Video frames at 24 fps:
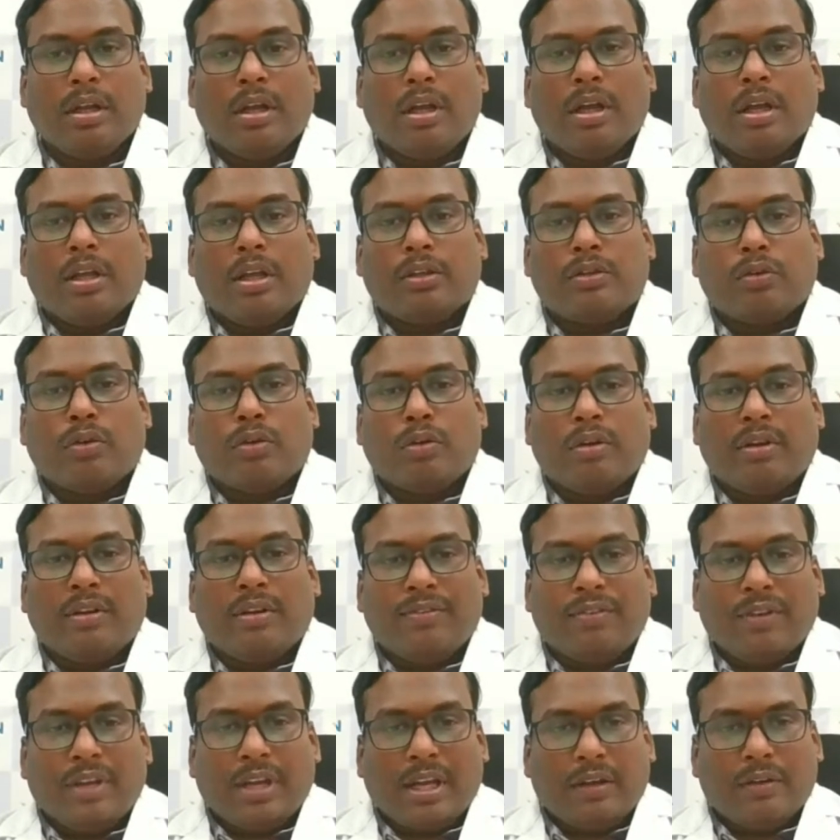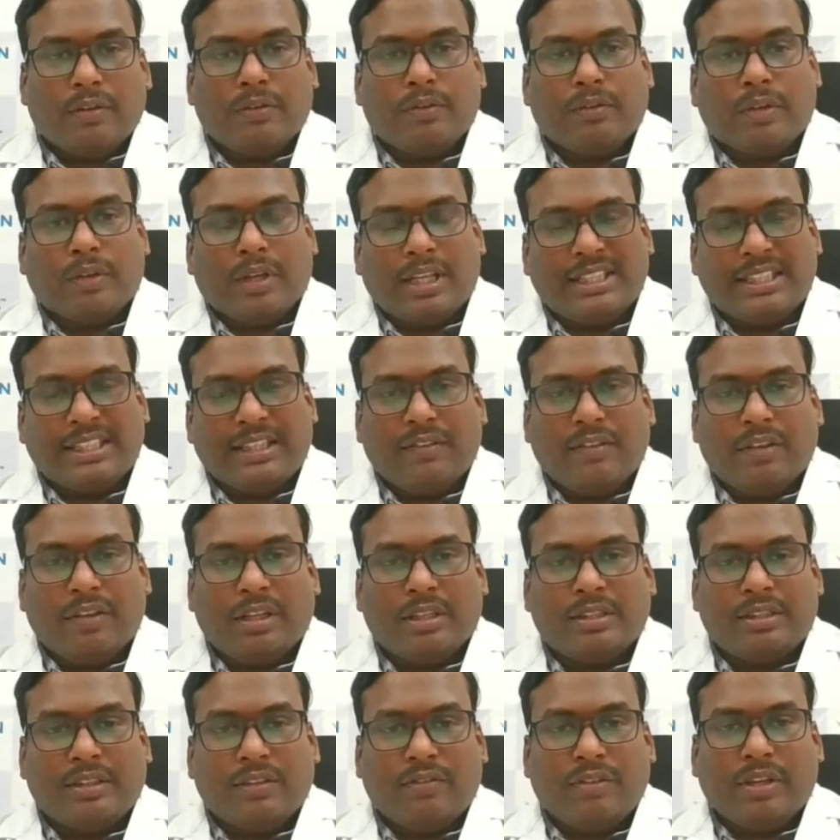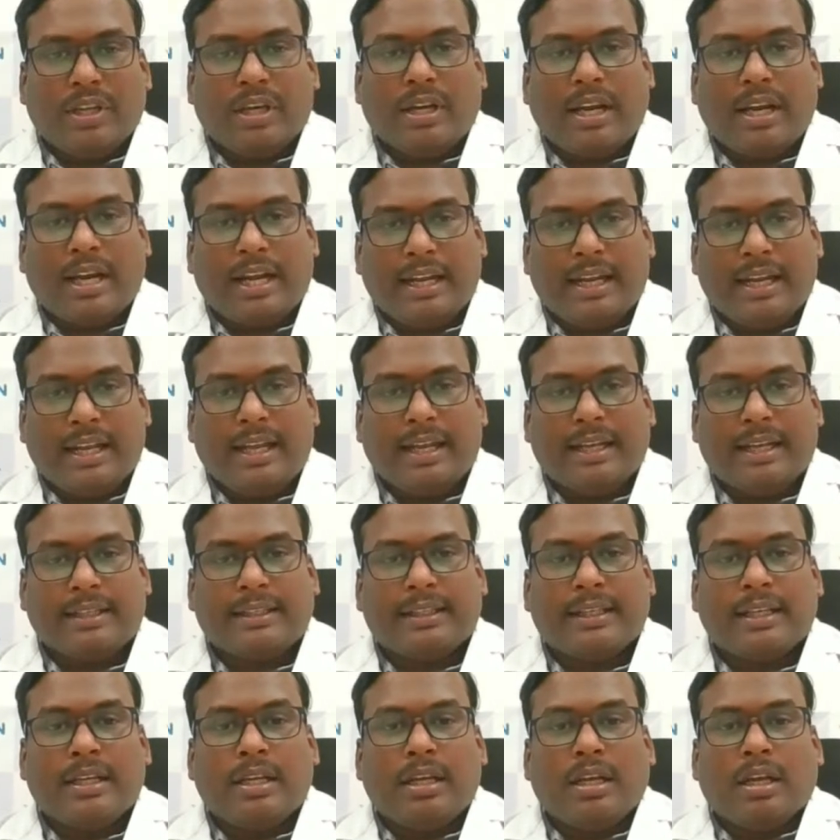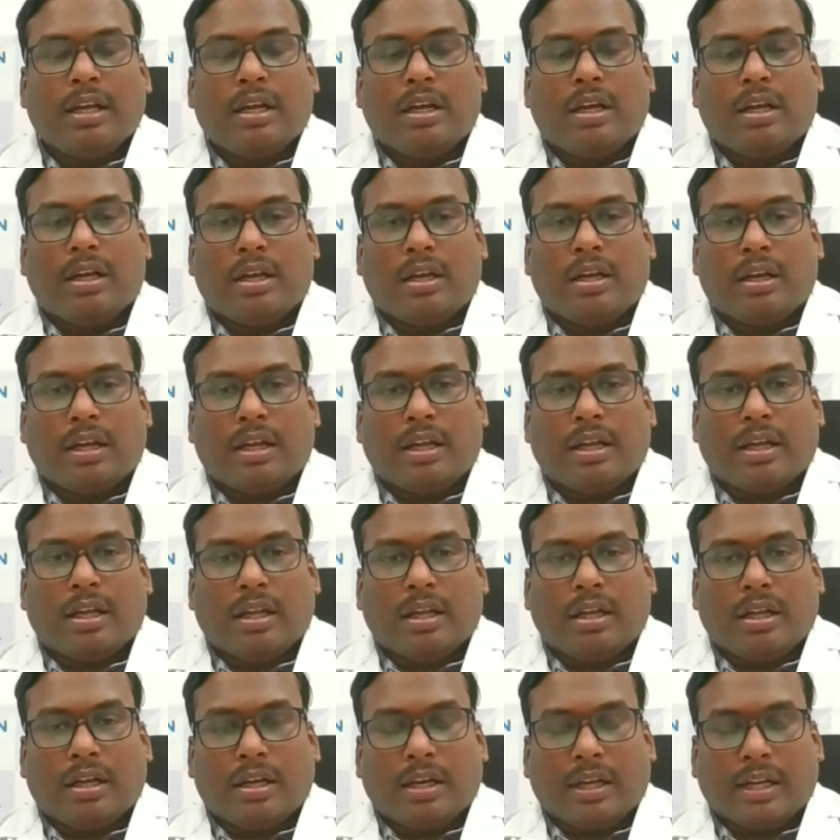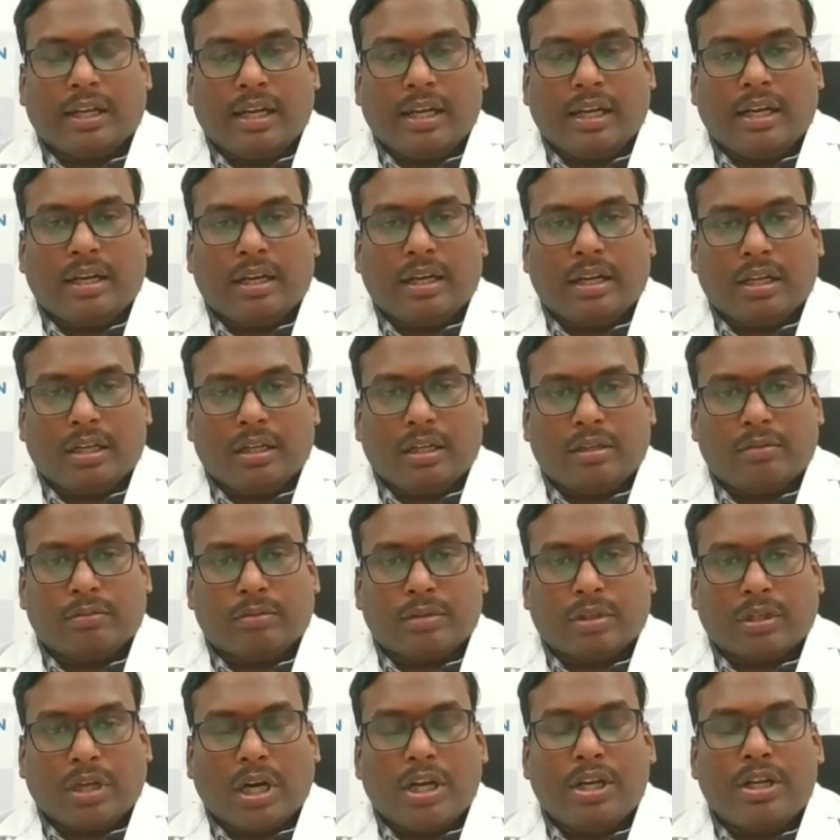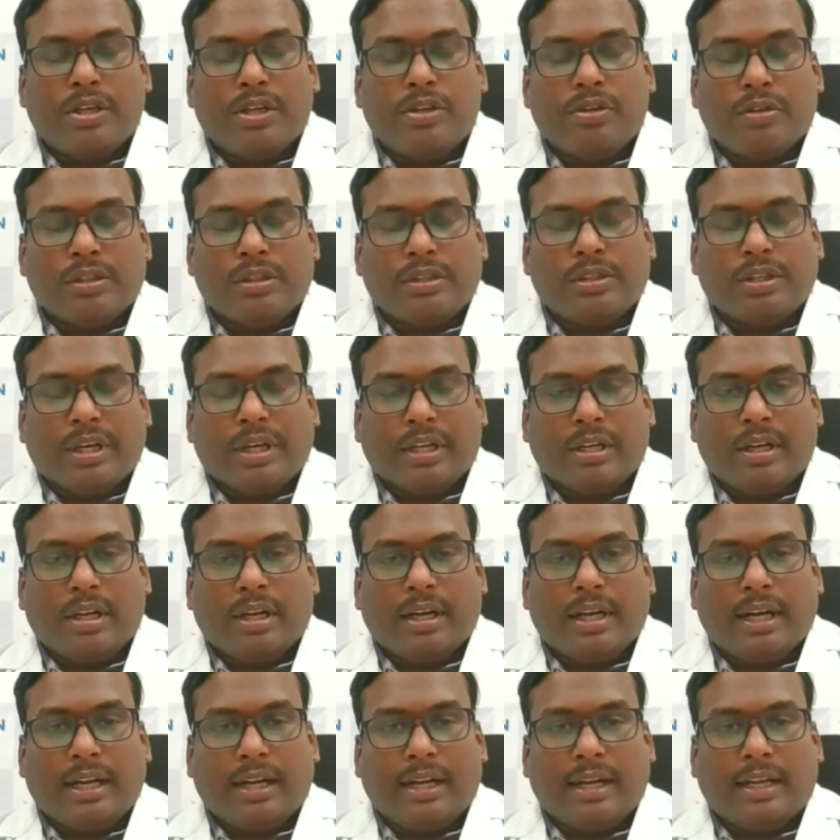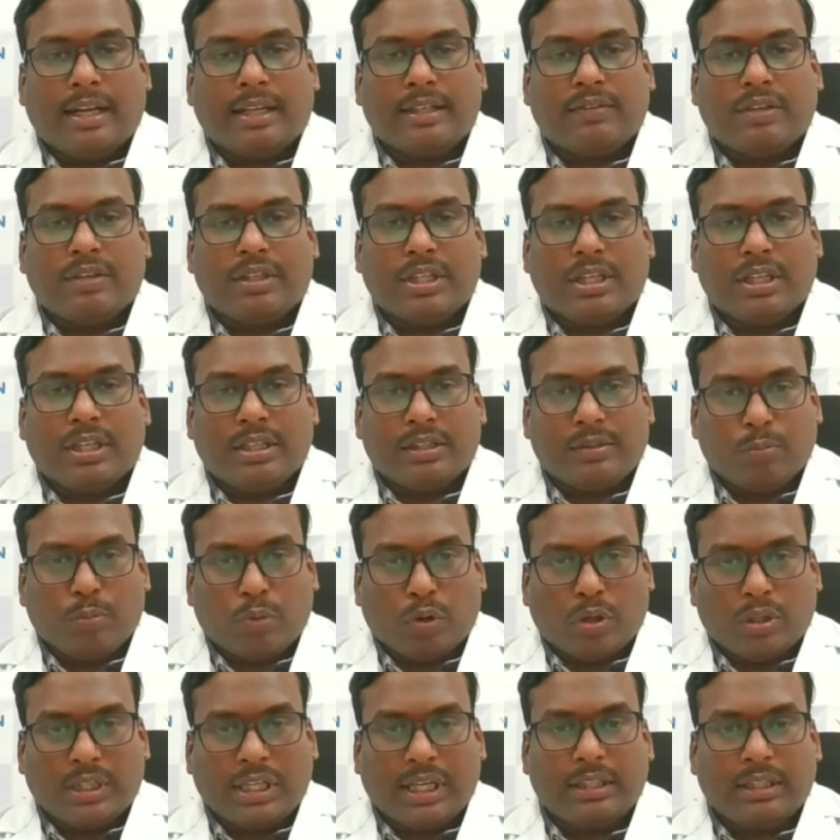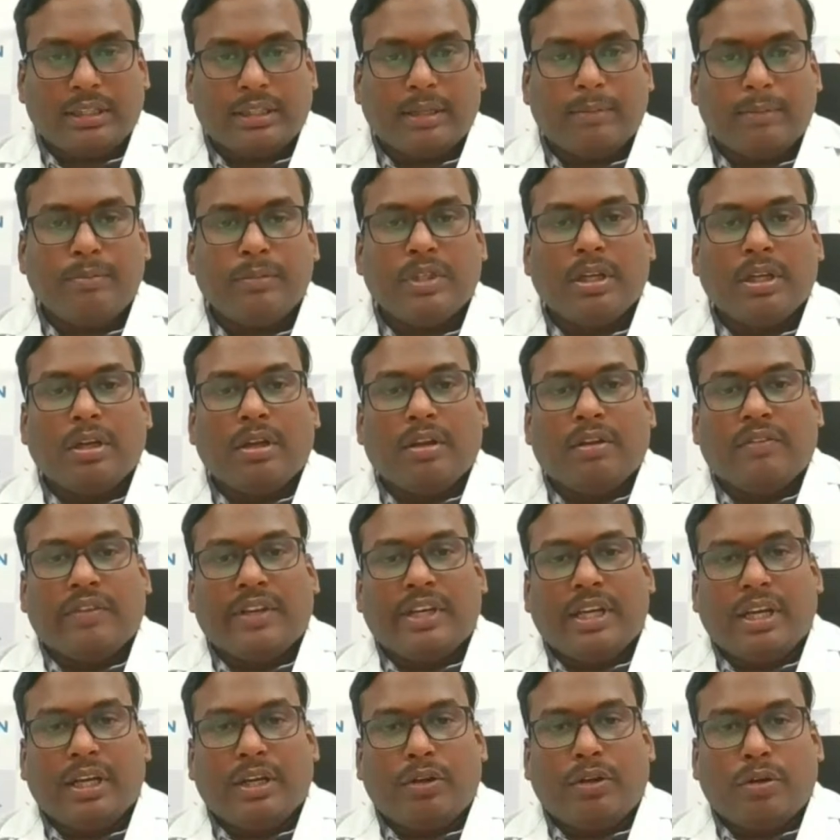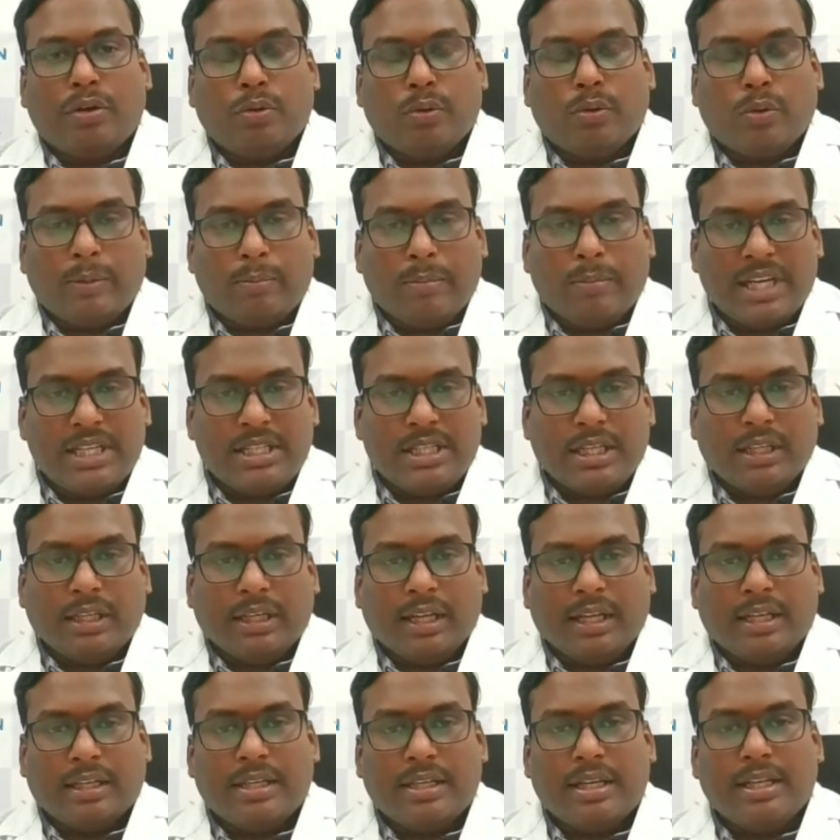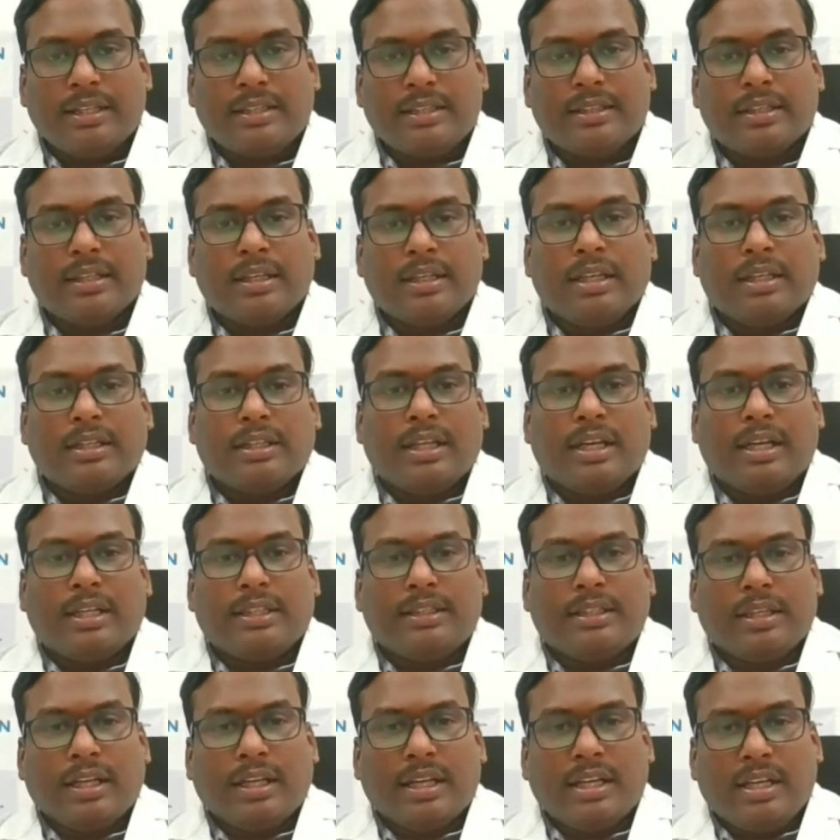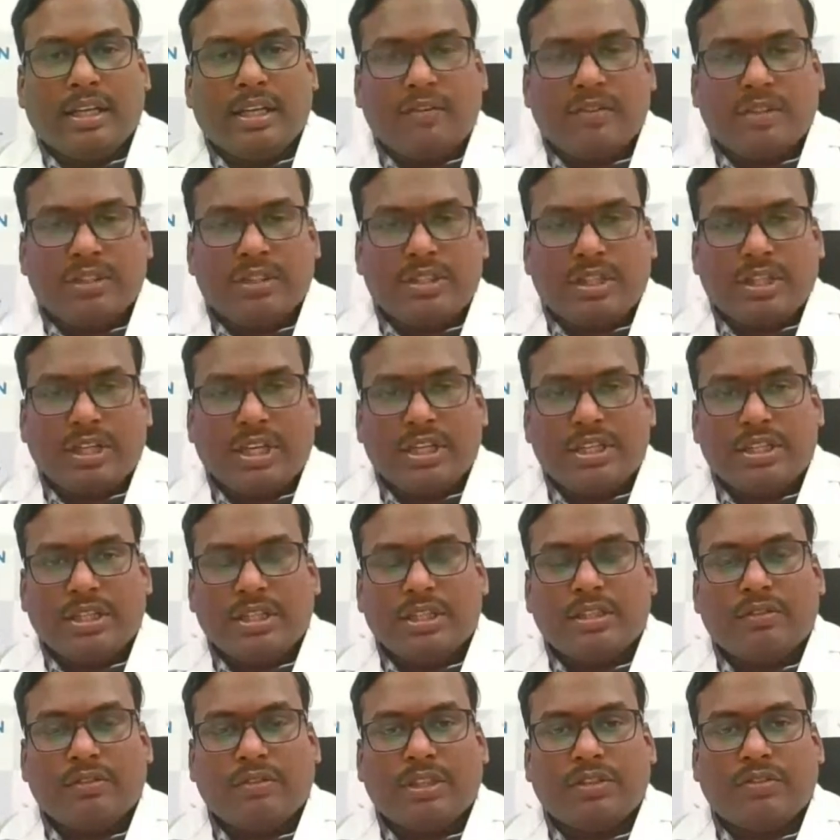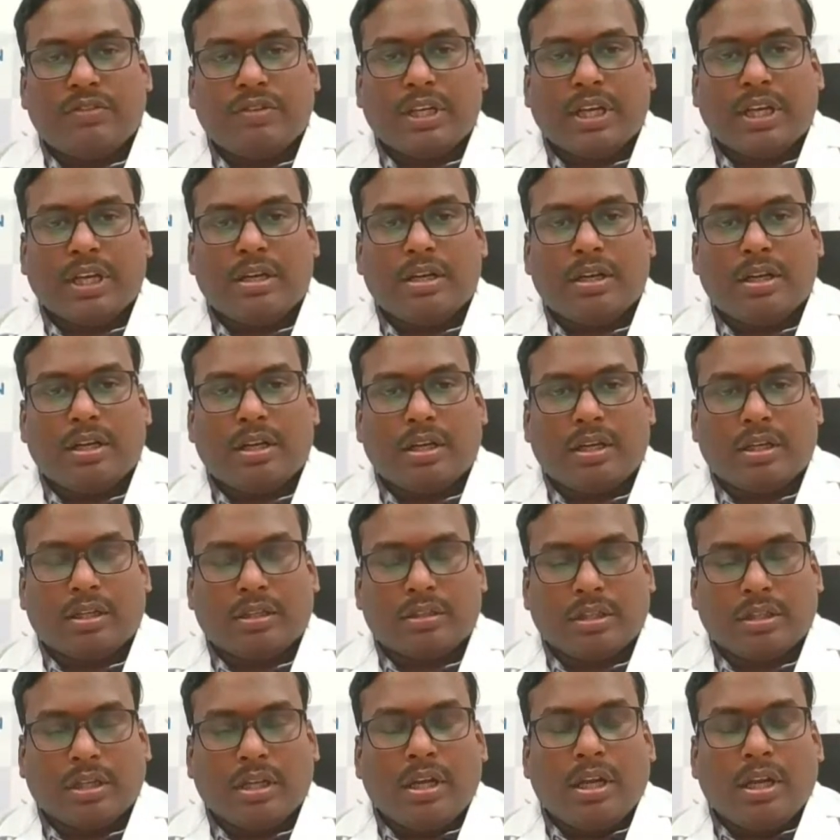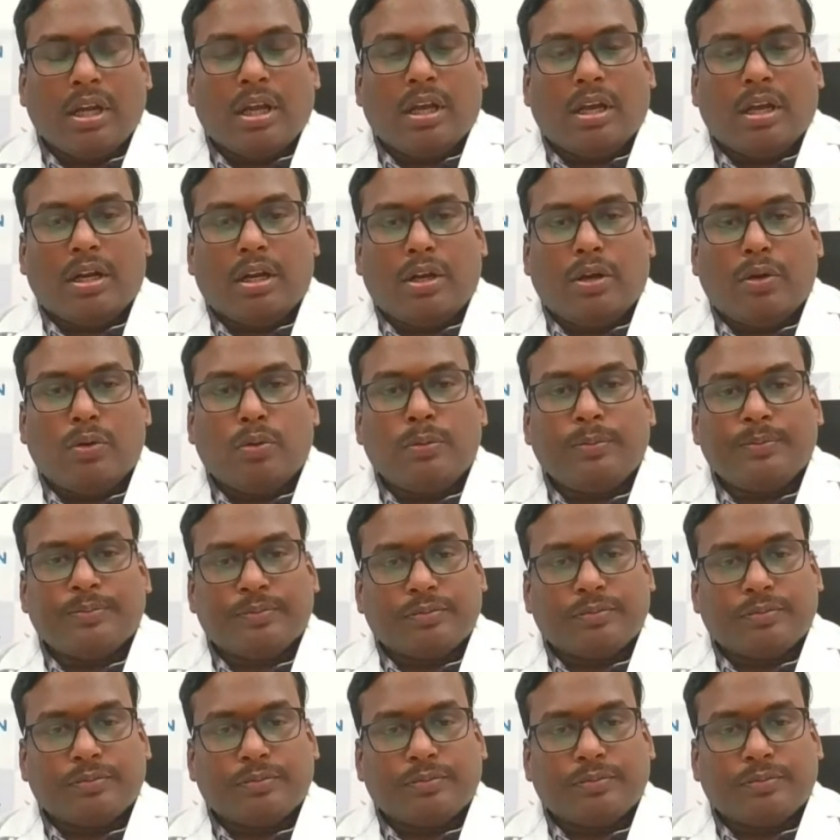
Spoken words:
So if you have severe headaches, regular continuous regular headaches which is bothering them, we need to do imaging techniques. There are certain investigations which we can do,